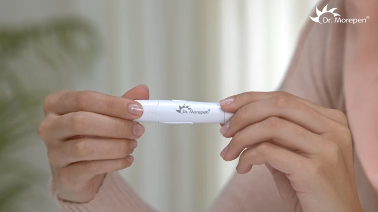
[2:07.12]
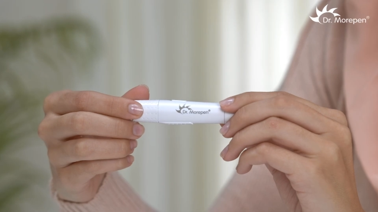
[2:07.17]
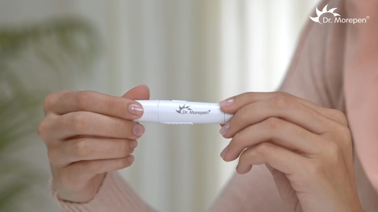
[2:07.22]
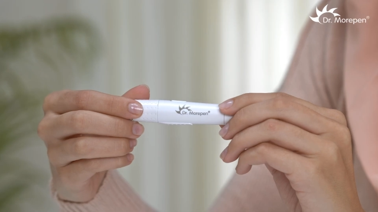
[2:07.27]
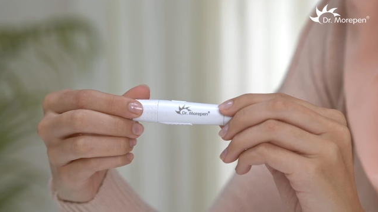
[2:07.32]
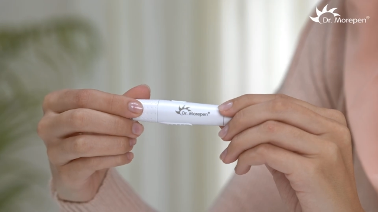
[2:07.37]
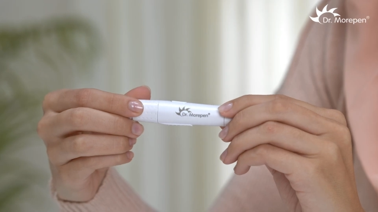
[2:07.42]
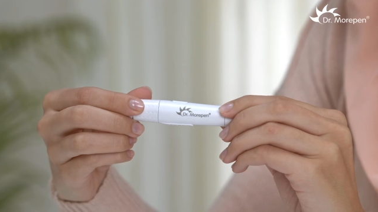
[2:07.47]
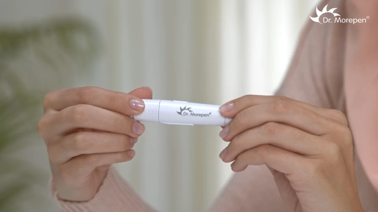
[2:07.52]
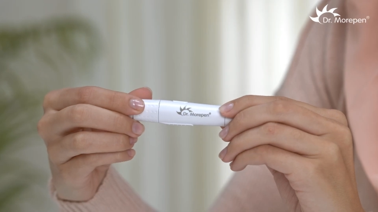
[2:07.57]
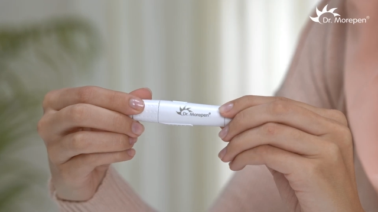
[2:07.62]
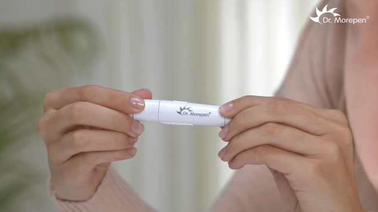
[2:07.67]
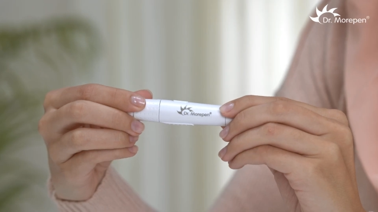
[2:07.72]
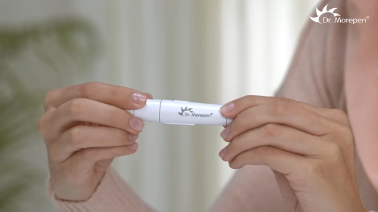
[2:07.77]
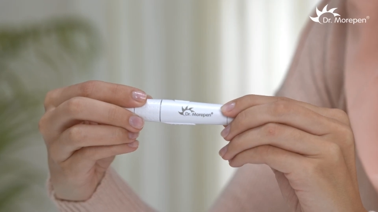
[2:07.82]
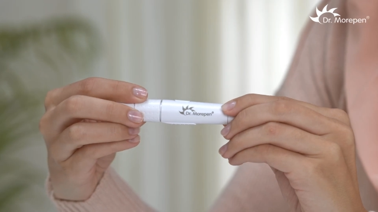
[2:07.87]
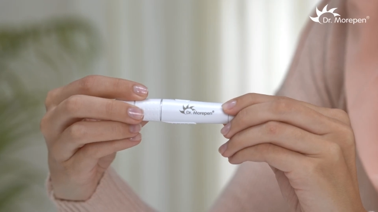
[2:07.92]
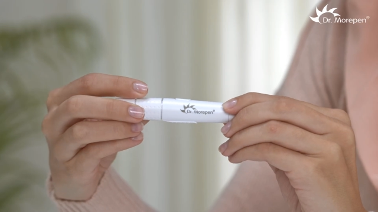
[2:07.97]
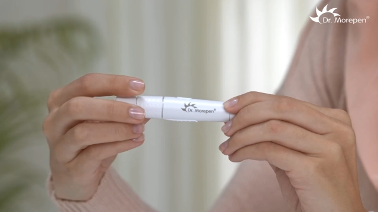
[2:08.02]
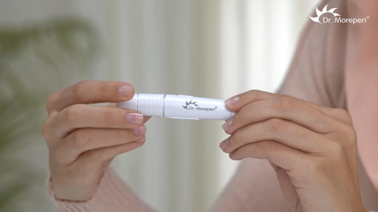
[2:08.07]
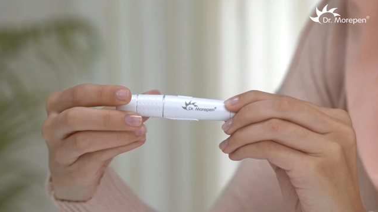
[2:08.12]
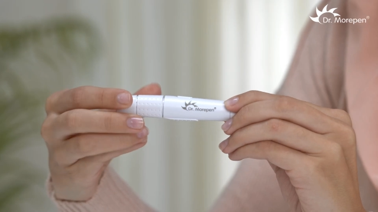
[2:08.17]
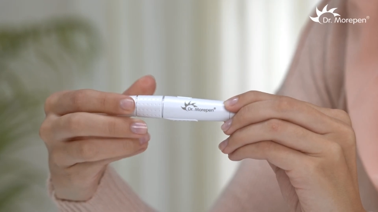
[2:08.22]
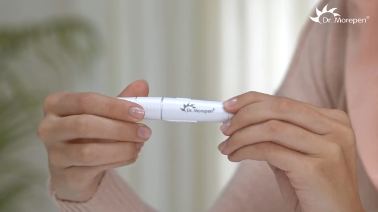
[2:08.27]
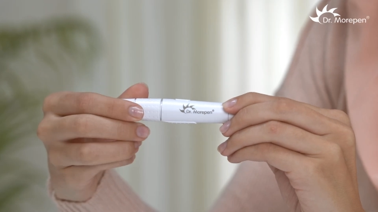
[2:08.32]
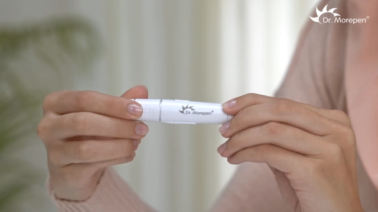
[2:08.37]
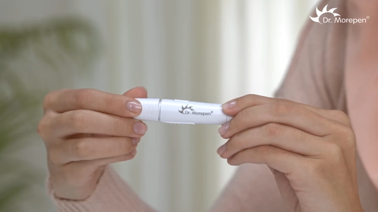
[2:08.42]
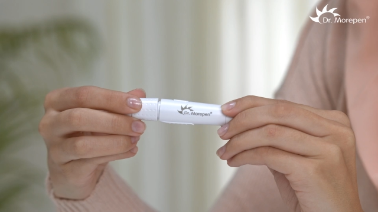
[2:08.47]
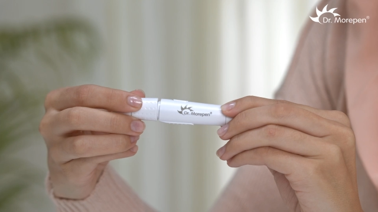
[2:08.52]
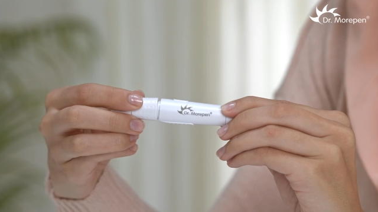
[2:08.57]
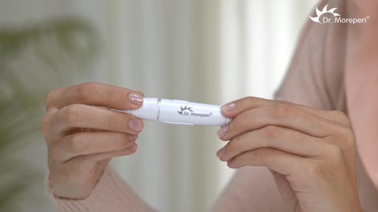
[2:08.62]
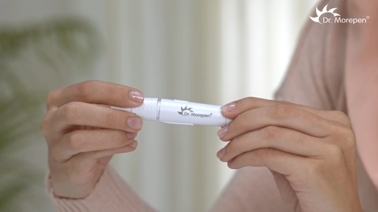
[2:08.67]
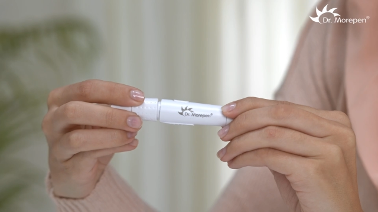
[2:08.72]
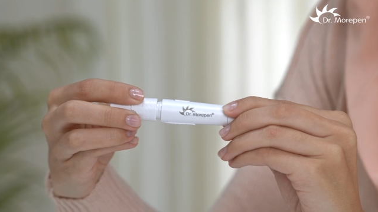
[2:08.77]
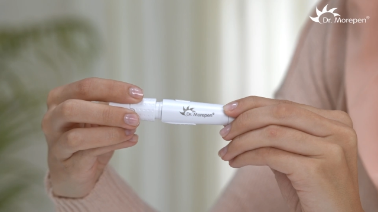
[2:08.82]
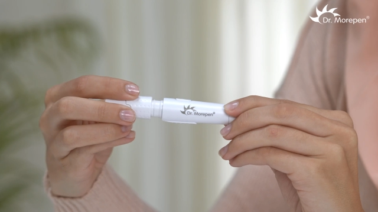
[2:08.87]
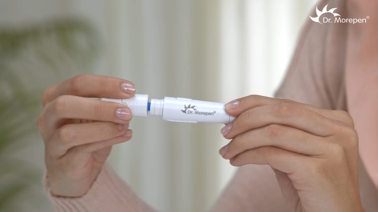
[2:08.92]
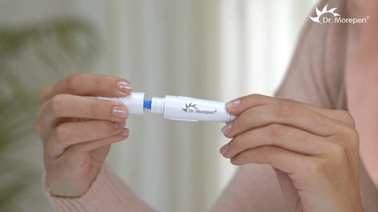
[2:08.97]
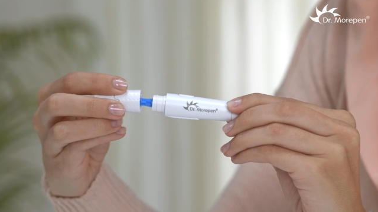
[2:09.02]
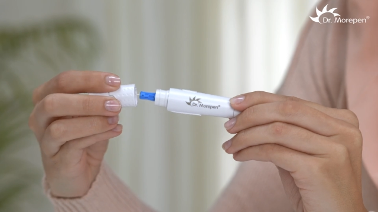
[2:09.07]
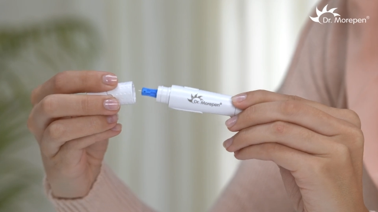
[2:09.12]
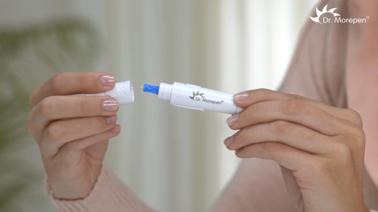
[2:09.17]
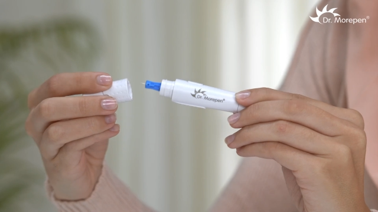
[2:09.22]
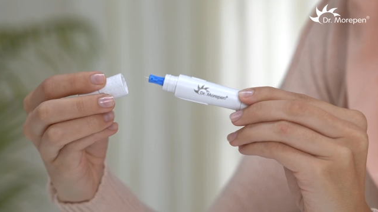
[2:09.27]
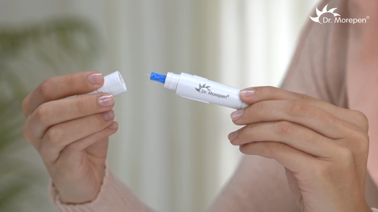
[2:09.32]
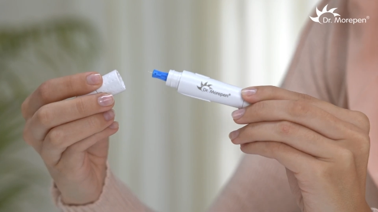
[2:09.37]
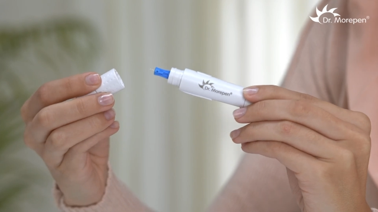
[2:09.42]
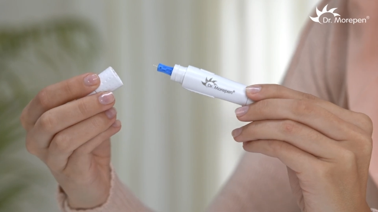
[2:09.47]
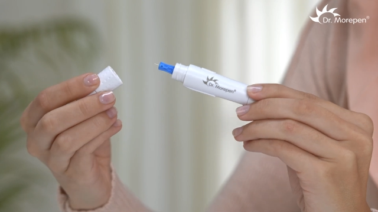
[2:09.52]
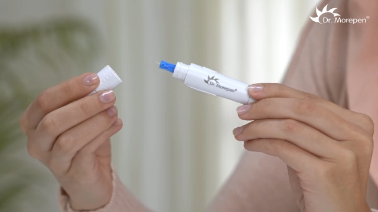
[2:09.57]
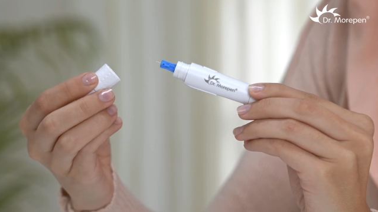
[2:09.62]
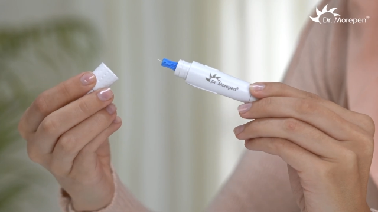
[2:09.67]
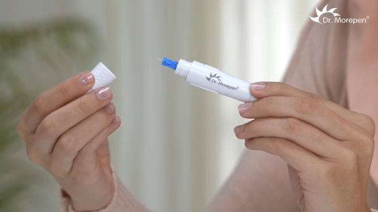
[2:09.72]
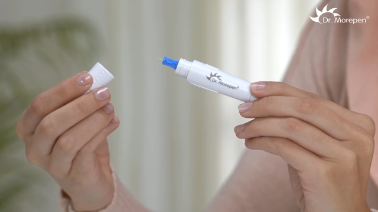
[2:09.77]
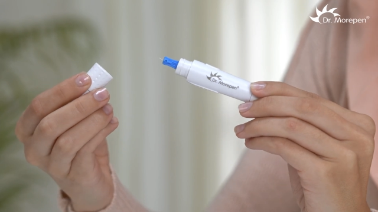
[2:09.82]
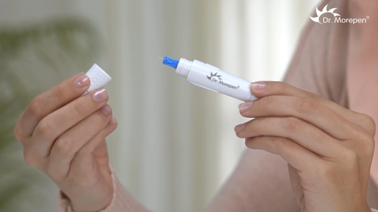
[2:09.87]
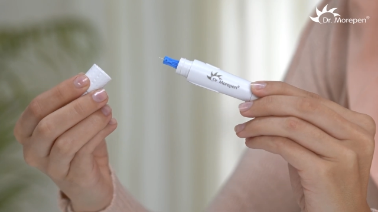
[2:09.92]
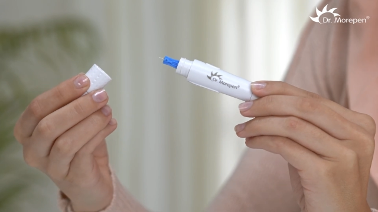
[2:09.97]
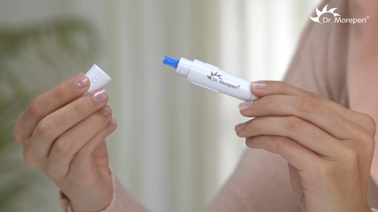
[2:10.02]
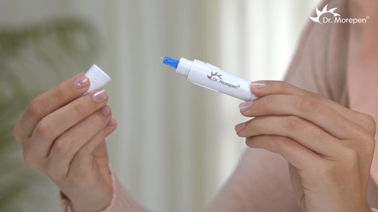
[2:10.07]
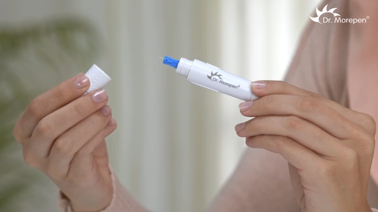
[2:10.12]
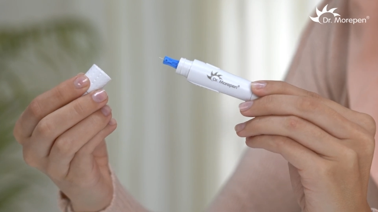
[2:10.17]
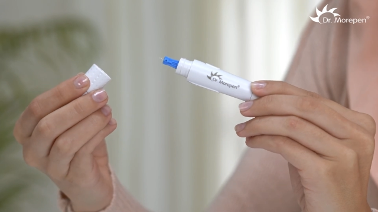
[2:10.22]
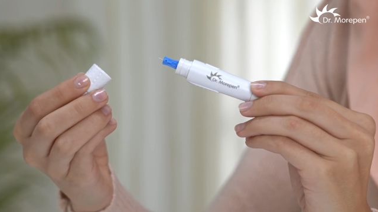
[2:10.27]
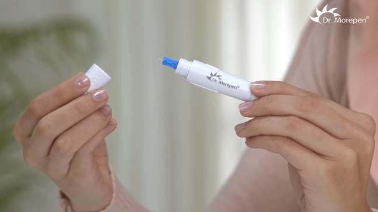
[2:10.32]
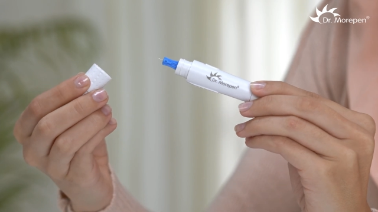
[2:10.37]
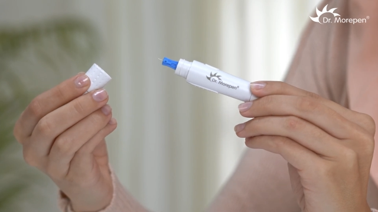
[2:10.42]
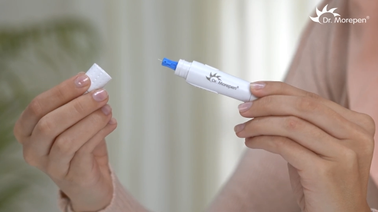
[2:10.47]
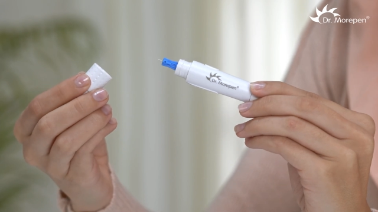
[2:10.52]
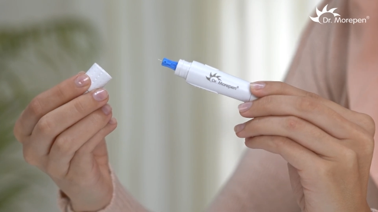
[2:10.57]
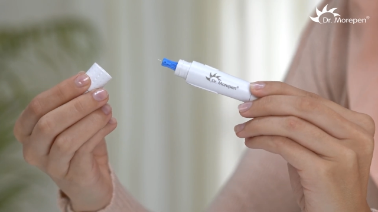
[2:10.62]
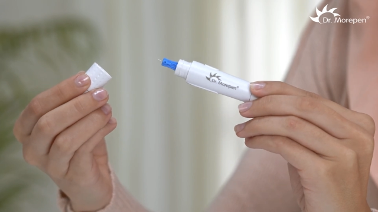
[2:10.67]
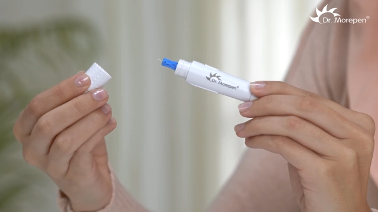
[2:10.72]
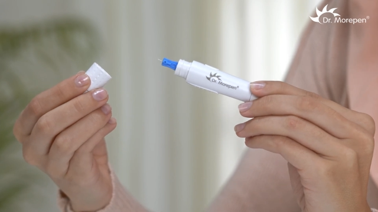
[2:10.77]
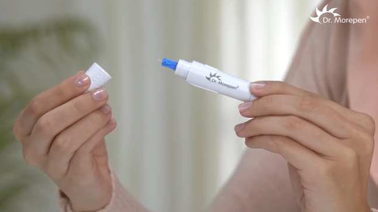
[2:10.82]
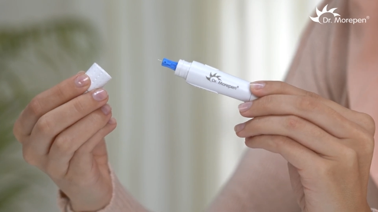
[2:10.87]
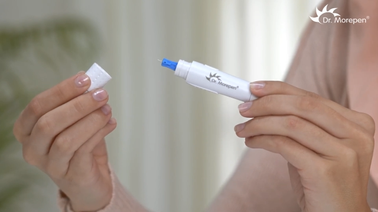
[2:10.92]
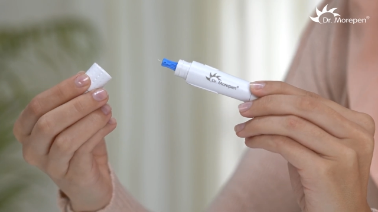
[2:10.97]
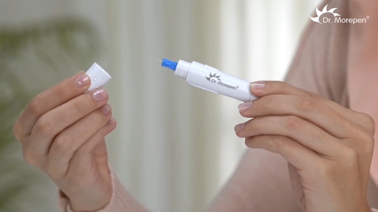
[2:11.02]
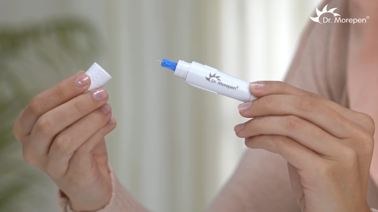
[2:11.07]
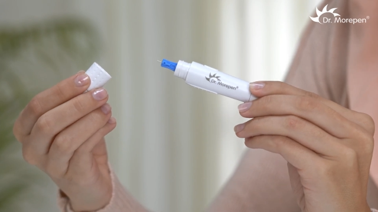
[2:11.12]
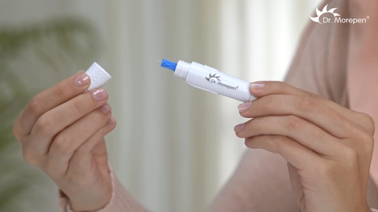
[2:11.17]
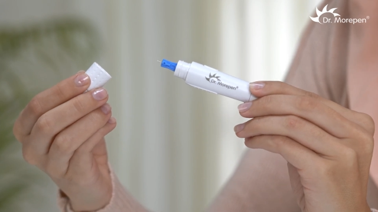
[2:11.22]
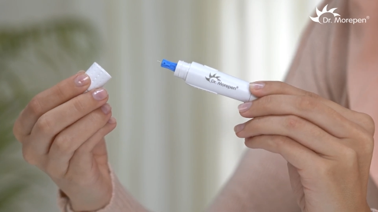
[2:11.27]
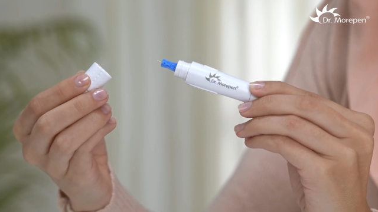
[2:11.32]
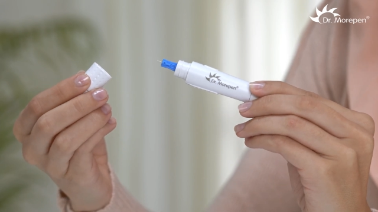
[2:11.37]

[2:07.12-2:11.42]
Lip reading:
Nobody's mouth can be seen.